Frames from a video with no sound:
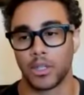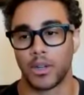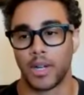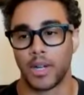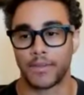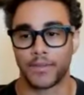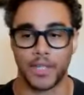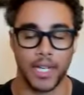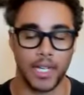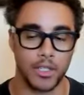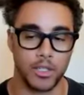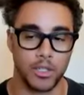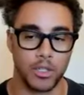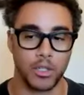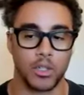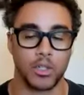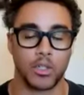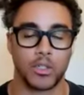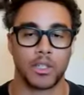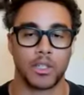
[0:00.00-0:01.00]
So after high
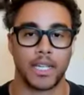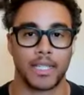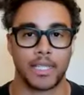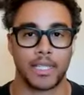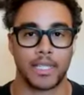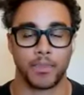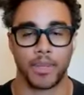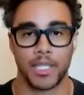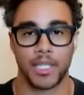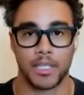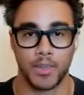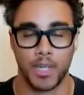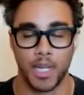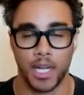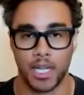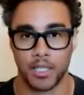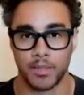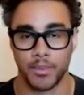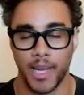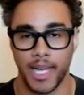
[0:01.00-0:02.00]
school, like I said, I played some
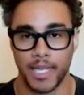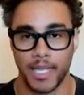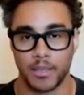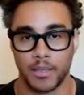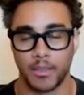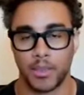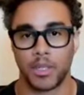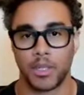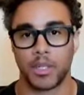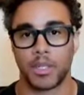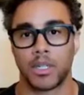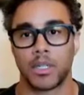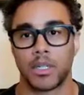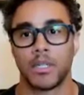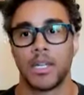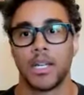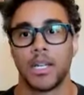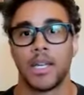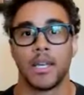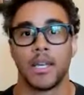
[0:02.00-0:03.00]
college
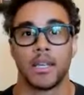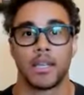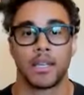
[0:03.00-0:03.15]
basketball,